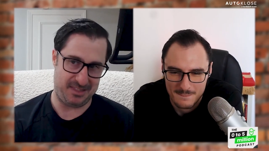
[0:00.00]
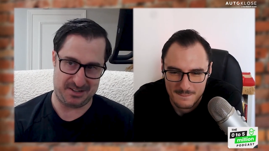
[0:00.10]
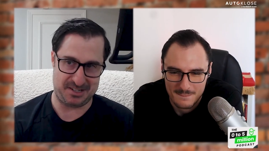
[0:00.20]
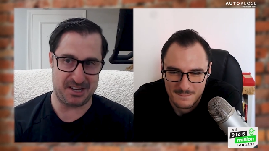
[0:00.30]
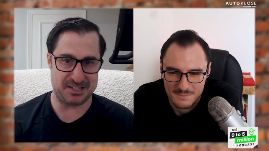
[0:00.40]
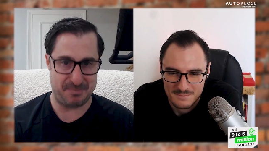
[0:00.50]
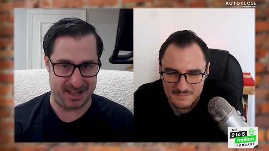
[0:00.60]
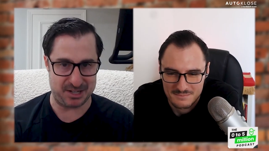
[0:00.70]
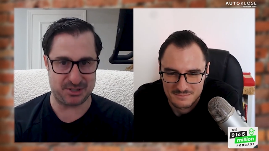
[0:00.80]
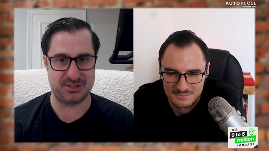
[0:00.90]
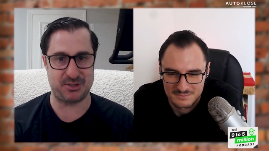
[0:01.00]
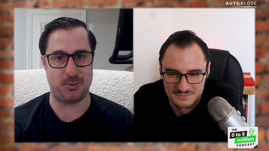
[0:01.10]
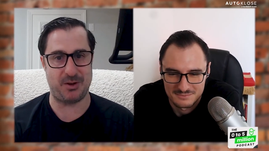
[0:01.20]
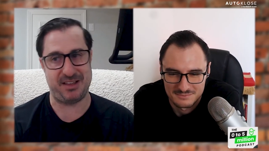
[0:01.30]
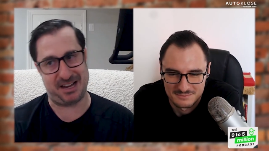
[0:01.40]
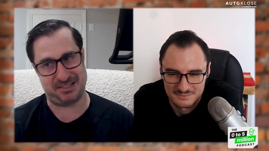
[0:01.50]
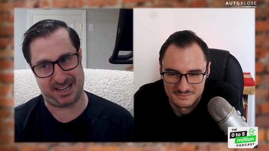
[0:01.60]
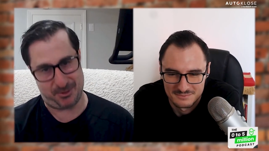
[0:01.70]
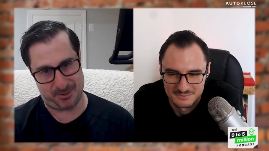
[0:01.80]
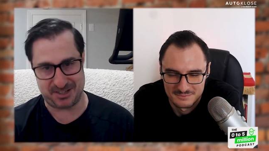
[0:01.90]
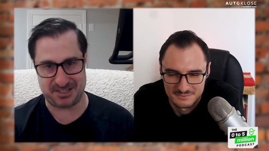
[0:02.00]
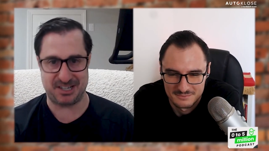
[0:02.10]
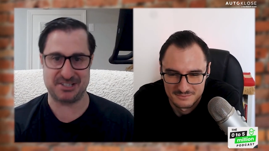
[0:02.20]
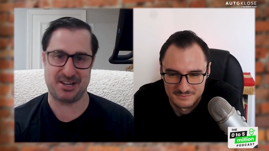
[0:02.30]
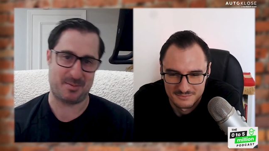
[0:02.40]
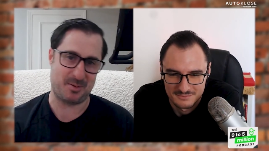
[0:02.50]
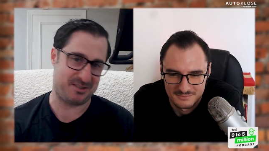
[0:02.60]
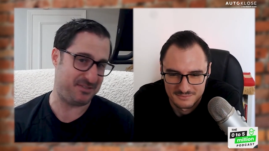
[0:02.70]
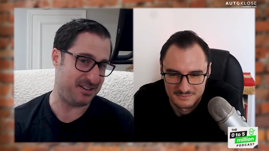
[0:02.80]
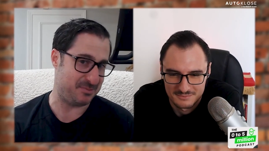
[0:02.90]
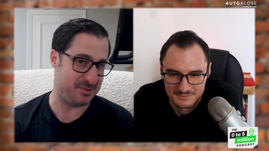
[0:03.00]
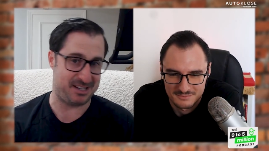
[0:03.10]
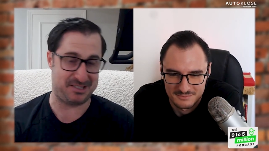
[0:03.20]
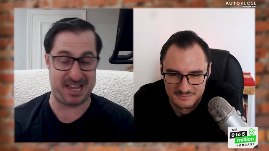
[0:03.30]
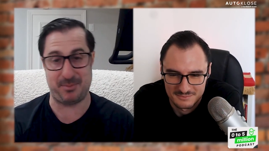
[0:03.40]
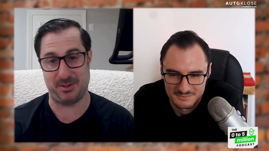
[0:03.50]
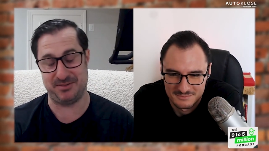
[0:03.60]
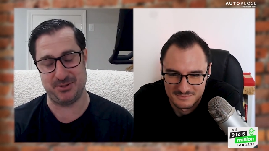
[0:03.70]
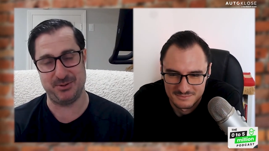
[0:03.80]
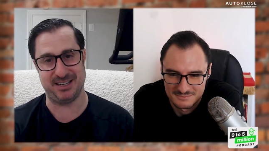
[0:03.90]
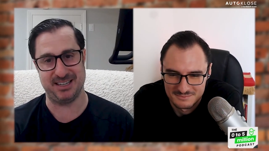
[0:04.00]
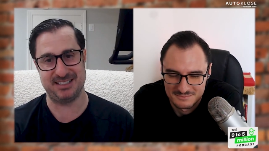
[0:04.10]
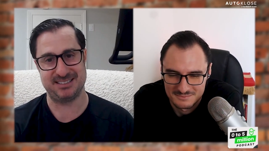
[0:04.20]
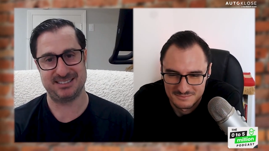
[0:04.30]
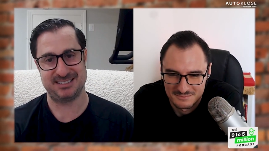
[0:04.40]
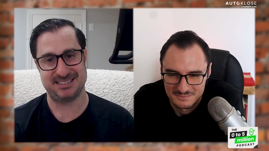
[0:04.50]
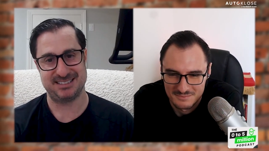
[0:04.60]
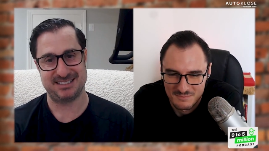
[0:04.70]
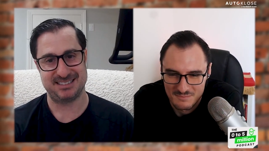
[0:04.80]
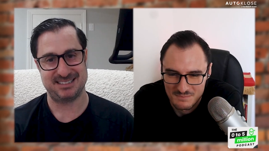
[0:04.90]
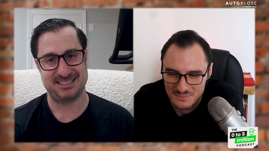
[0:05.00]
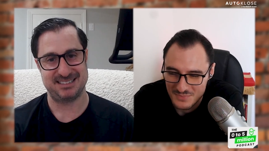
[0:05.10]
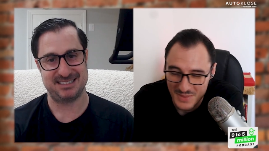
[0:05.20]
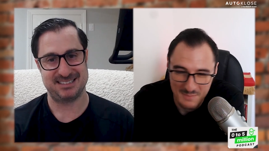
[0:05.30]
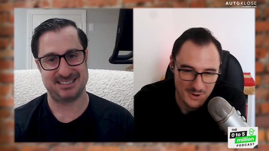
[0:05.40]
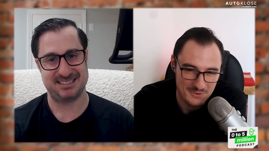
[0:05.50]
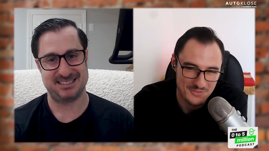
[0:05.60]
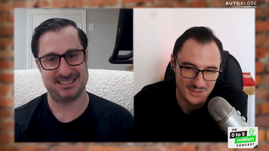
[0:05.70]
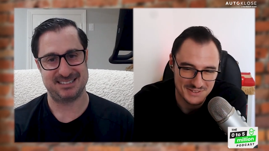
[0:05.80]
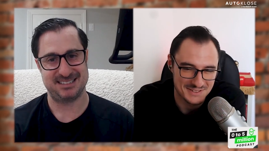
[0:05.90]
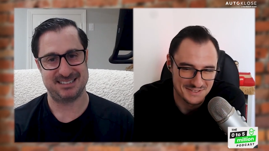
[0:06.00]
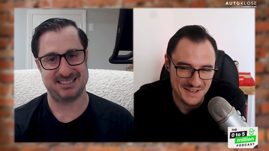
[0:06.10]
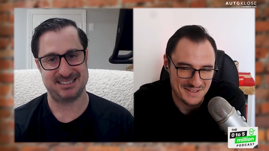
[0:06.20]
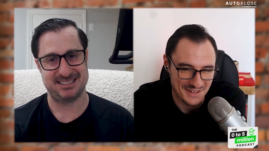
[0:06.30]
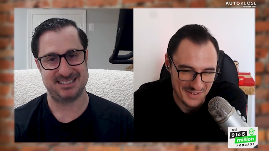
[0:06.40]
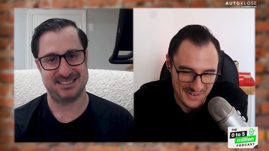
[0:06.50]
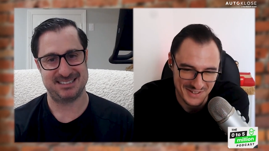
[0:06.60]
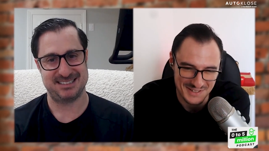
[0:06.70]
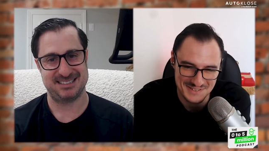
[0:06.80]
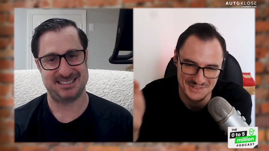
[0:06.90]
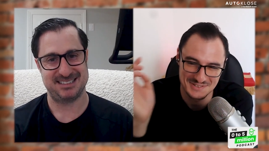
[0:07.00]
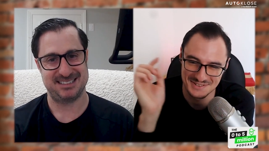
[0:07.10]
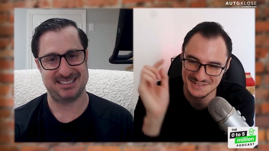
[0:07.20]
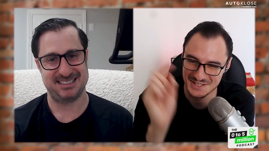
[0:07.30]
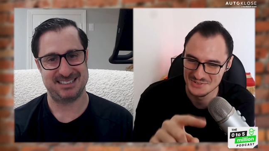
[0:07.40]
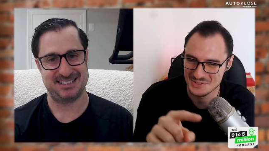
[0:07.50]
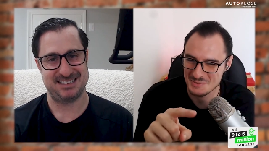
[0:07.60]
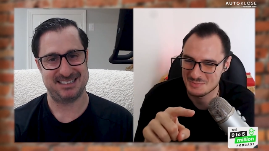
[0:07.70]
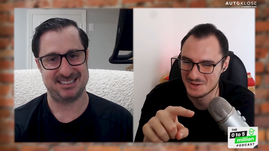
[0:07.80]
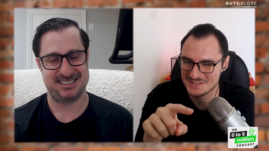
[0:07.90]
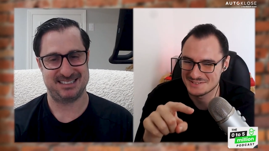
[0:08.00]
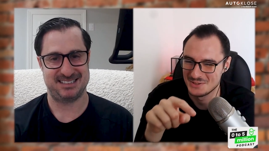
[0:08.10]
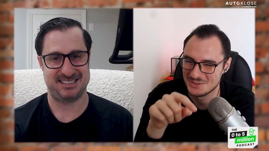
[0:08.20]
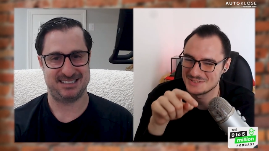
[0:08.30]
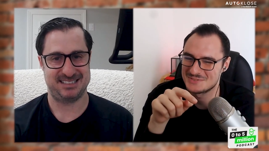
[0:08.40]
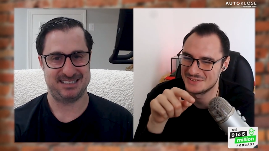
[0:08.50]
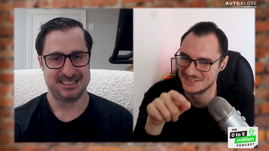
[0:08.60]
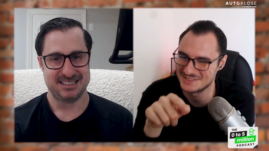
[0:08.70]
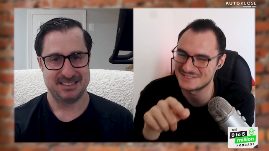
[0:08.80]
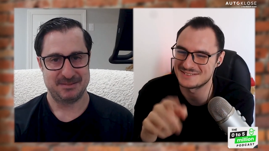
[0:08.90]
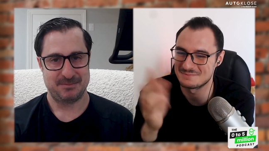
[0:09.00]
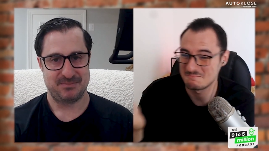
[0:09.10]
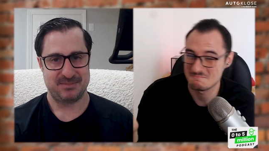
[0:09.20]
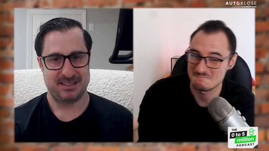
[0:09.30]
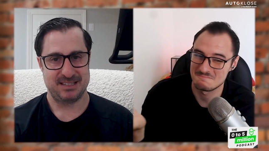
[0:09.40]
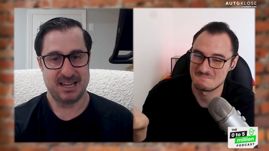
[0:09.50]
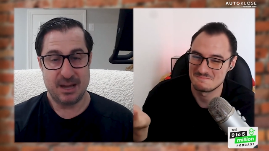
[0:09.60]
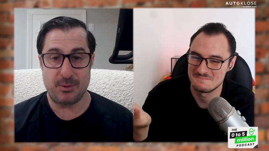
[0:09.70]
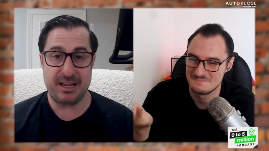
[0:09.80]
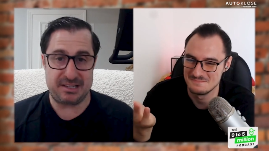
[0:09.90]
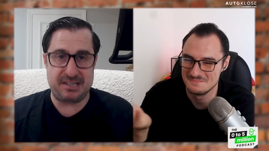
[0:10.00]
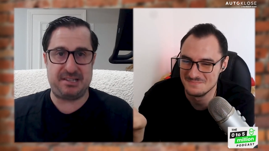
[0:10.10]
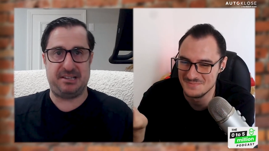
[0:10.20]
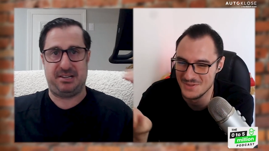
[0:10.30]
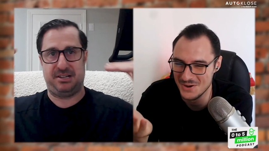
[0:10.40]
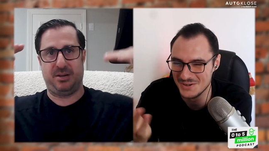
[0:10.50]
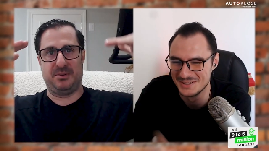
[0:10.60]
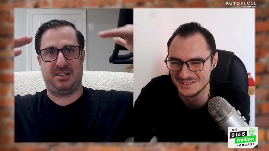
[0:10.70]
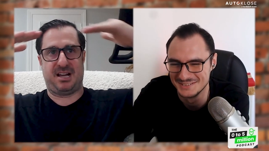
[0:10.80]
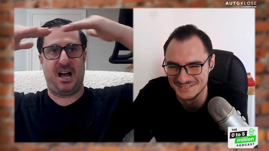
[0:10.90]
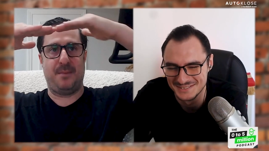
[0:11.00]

Speaker 1: then the sales manager is the one that has to get rid of the sales ops person and find someone that's capable of doing it.
Speaker 2: They both lost in the end, then, didn't they? So it's the sales ops person who lost first.
Speaker 1: Well, it's, it's, it's, no. it's almost like